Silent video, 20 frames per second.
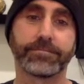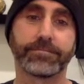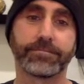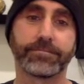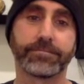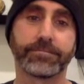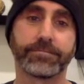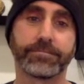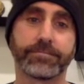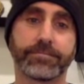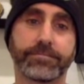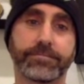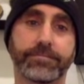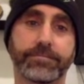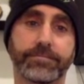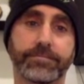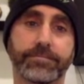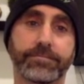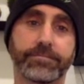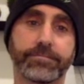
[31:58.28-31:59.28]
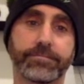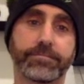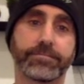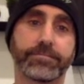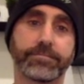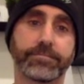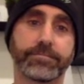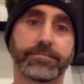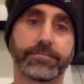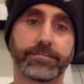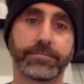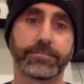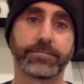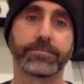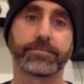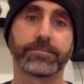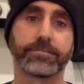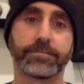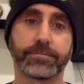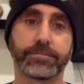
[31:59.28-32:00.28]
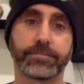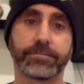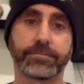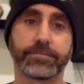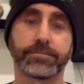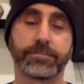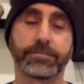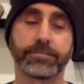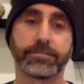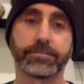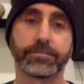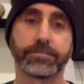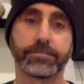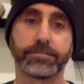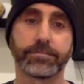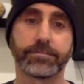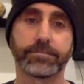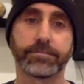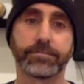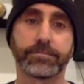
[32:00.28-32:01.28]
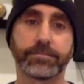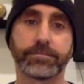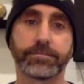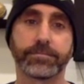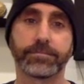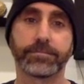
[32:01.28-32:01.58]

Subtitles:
No words are spoken by the person on screen.